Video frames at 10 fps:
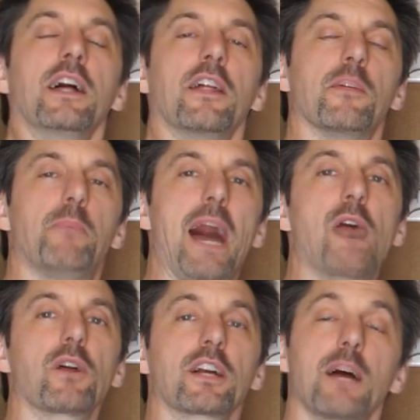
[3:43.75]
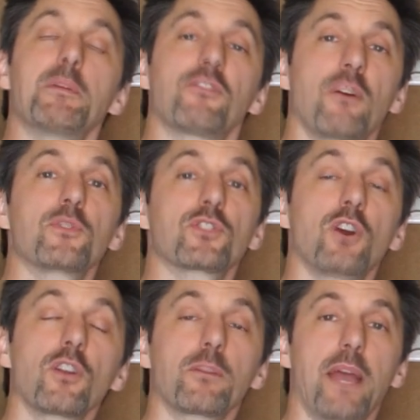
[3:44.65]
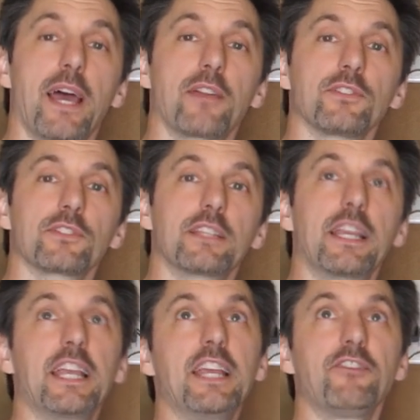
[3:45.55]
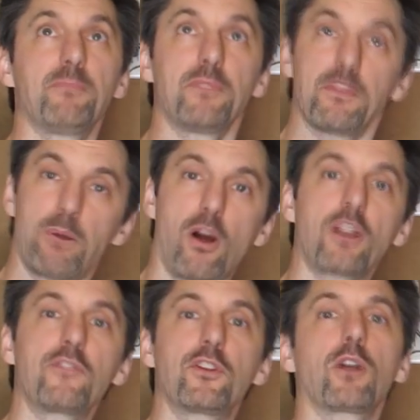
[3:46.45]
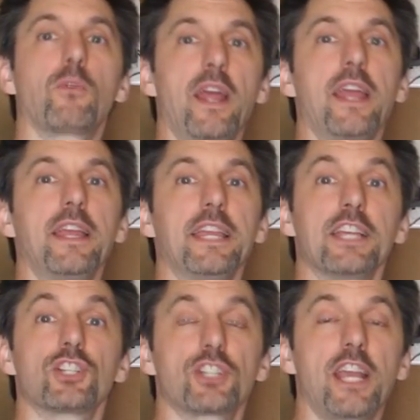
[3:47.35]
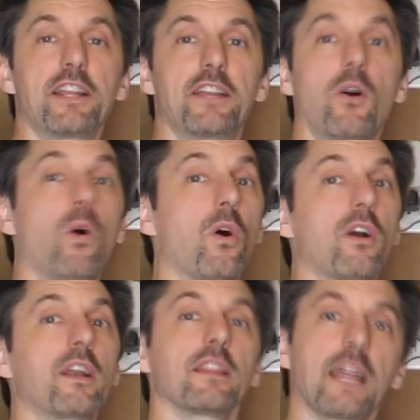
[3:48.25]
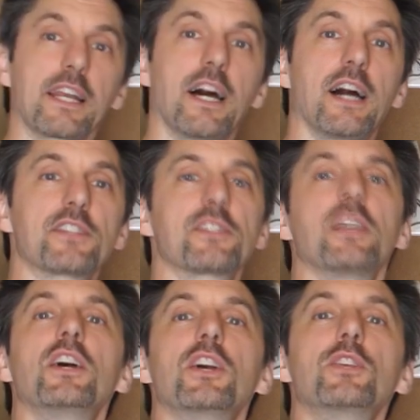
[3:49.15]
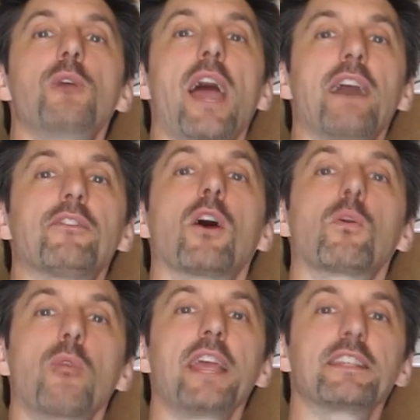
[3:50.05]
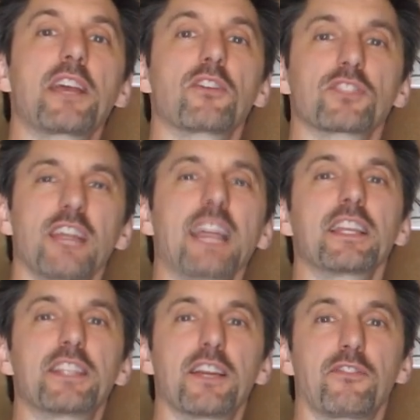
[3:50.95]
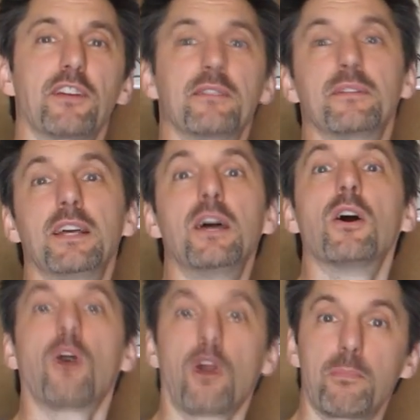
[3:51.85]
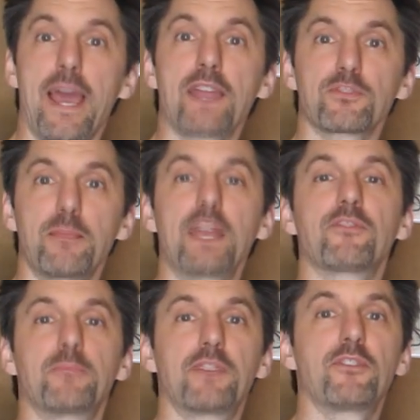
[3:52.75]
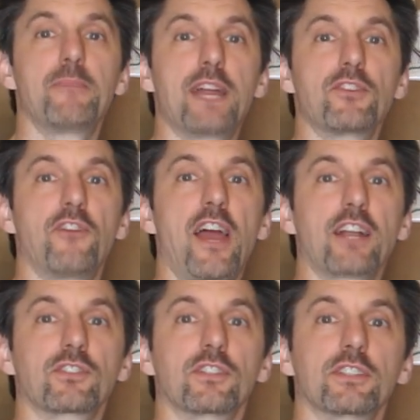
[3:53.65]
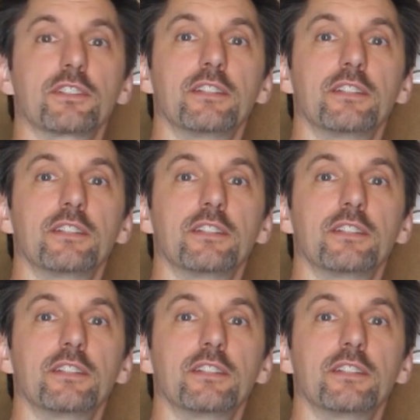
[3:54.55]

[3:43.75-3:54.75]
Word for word: the power coming from the solar panels if part of your array is shaded, or like us, you have arrays that are slightly different, or panels made from different manufacturers.